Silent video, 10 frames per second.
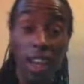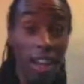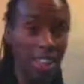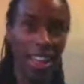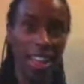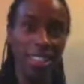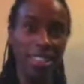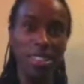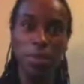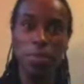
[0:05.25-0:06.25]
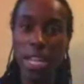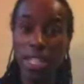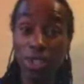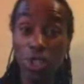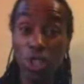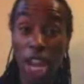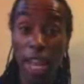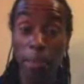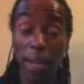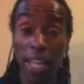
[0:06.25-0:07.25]
Again, this is Miss
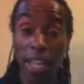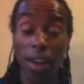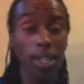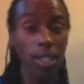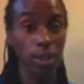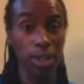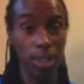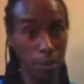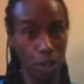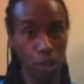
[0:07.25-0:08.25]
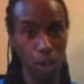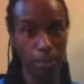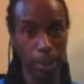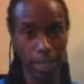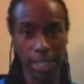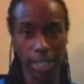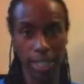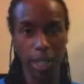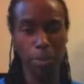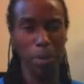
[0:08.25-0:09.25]
JB, also known as Miss Jean
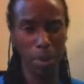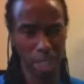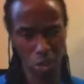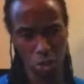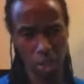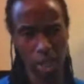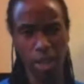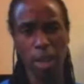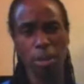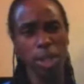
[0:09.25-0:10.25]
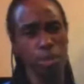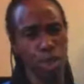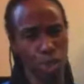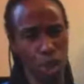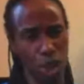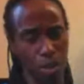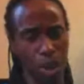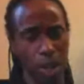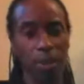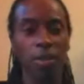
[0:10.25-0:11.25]
Baptiste, but my teacher nickname is Miss
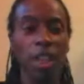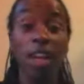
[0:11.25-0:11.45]
JB.